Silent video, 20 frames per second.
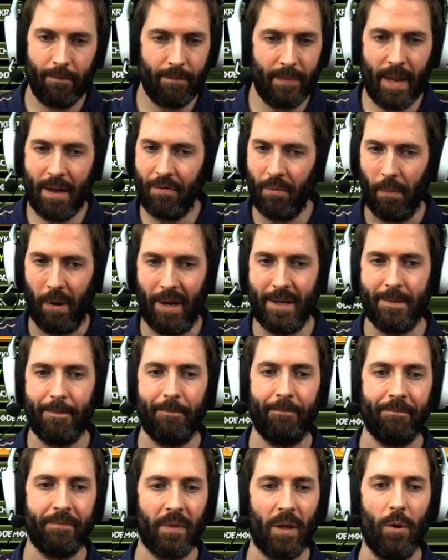Never mind.
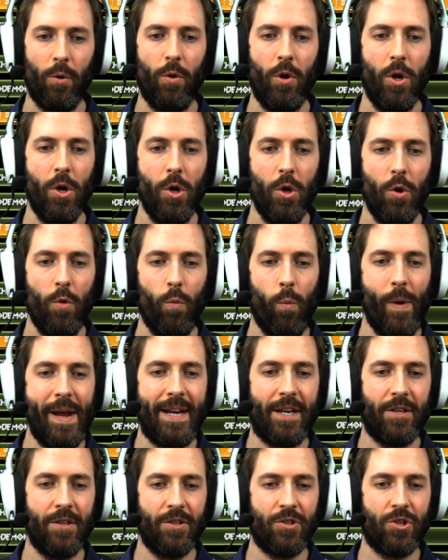
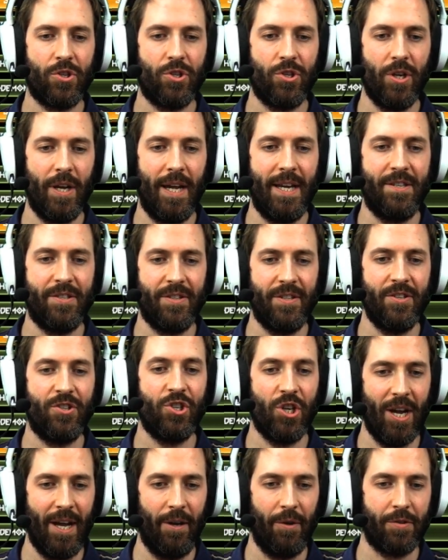Weakness is
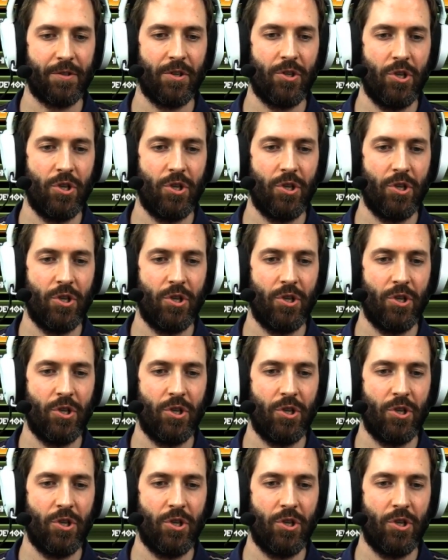shells.